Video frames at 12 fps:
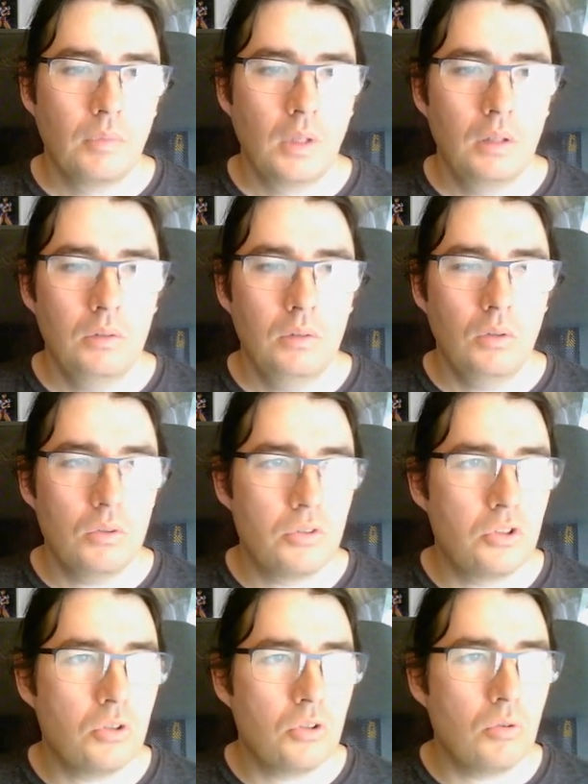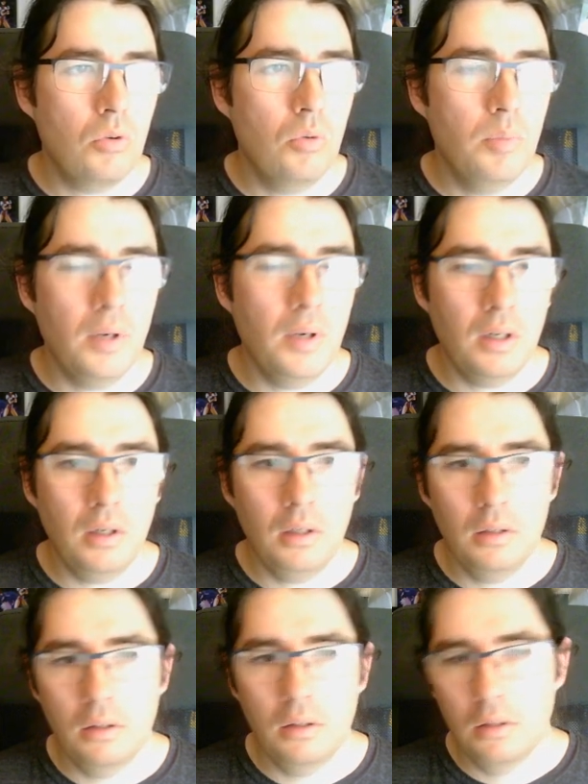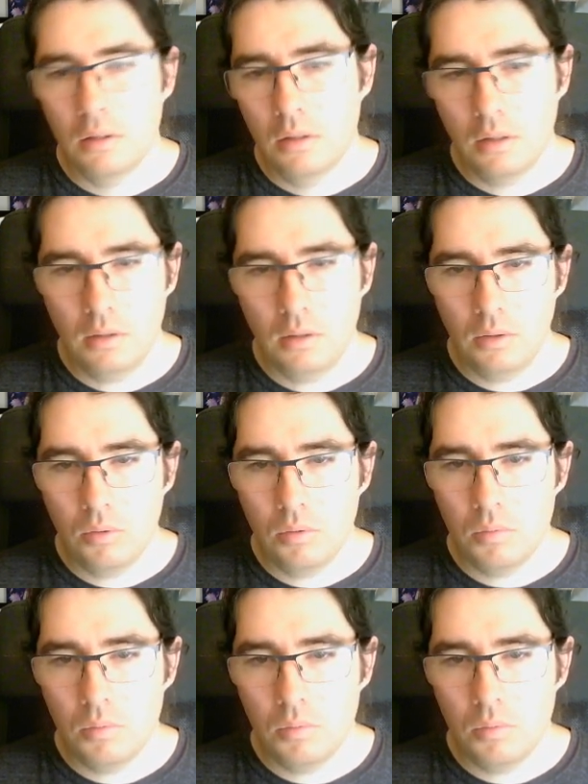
not a screw, but a little